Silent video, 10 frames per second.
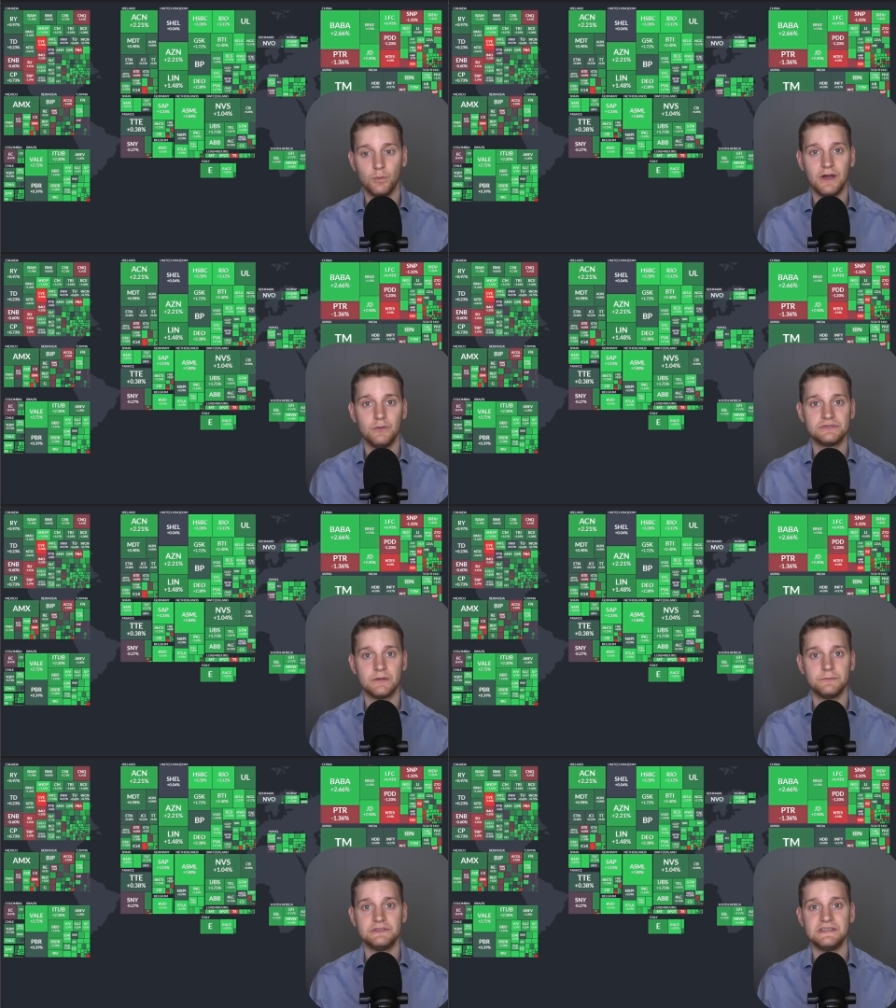Well,
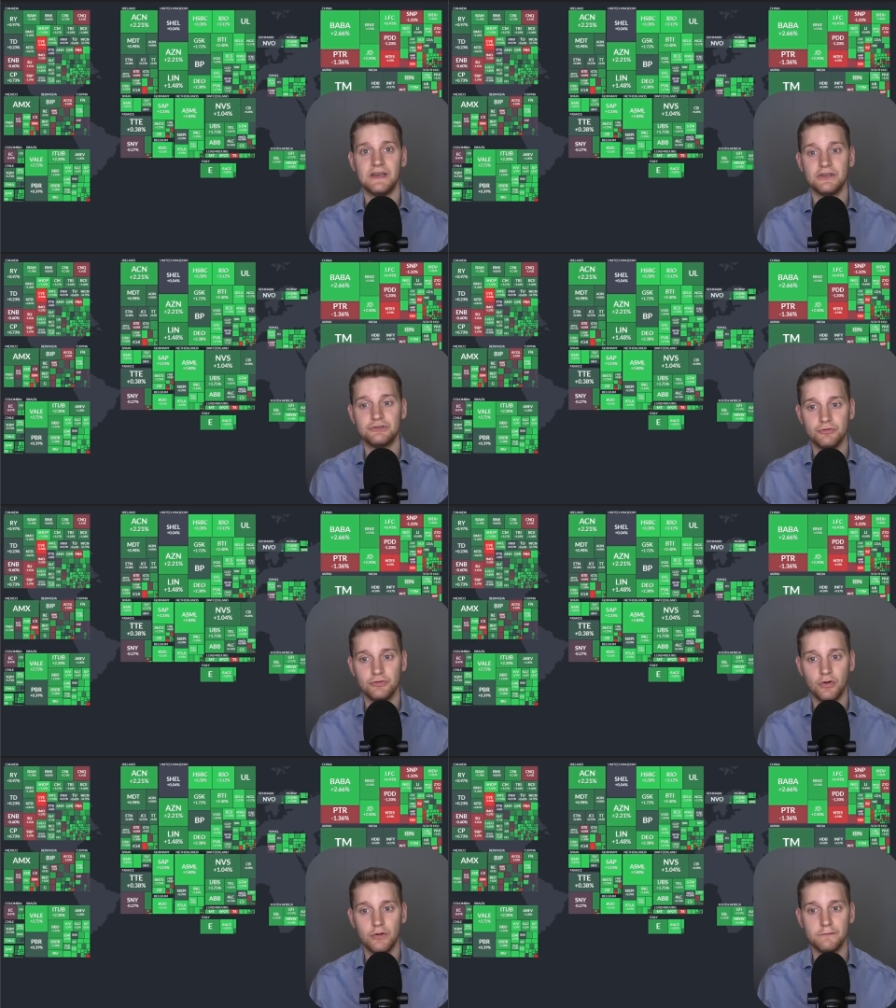WTI
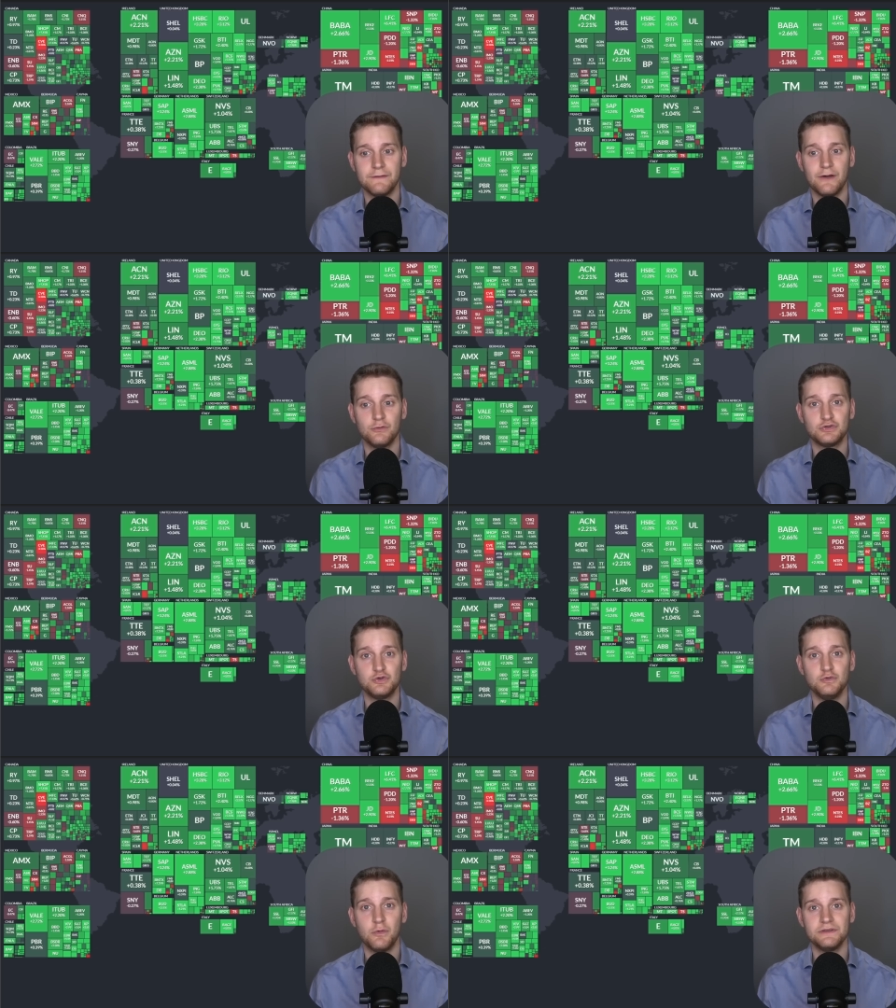crude oil fell
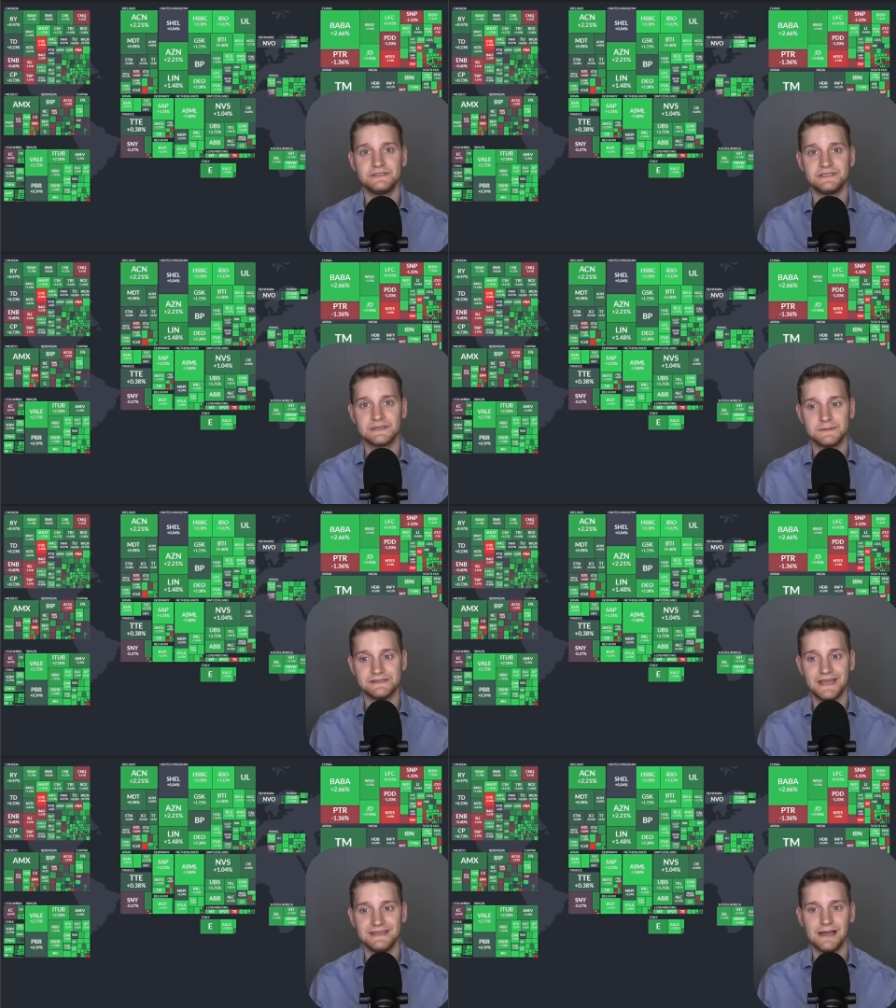
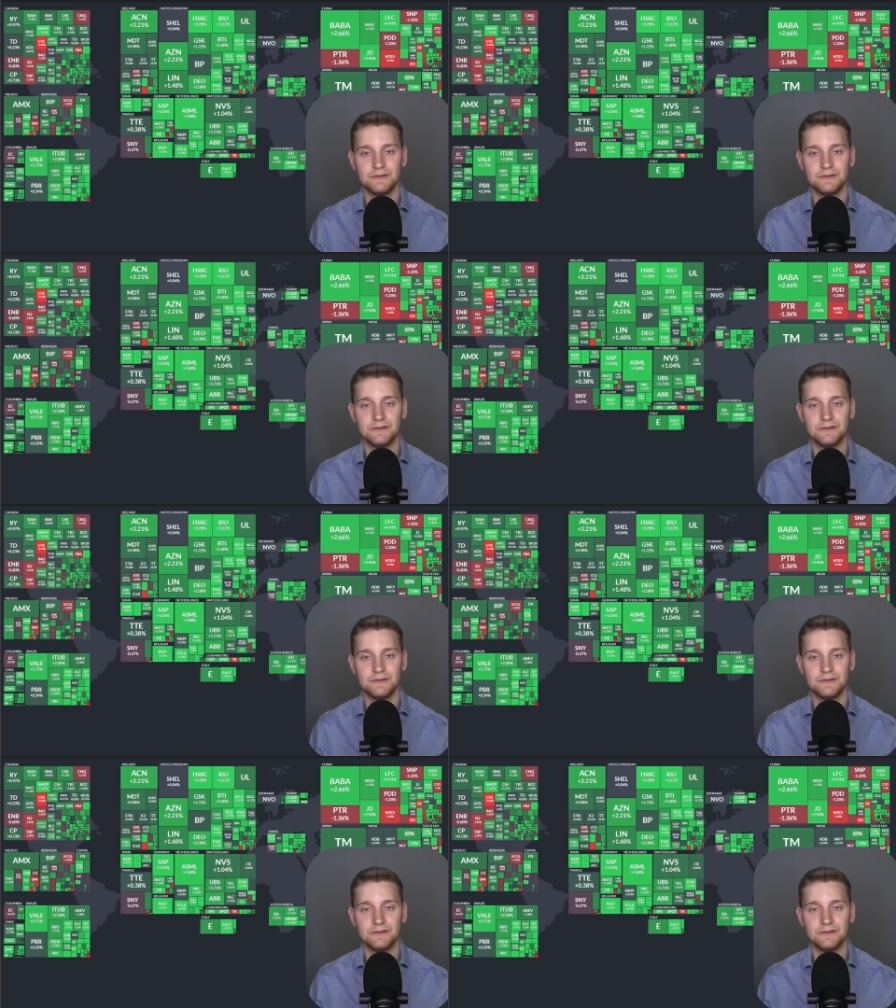2.6%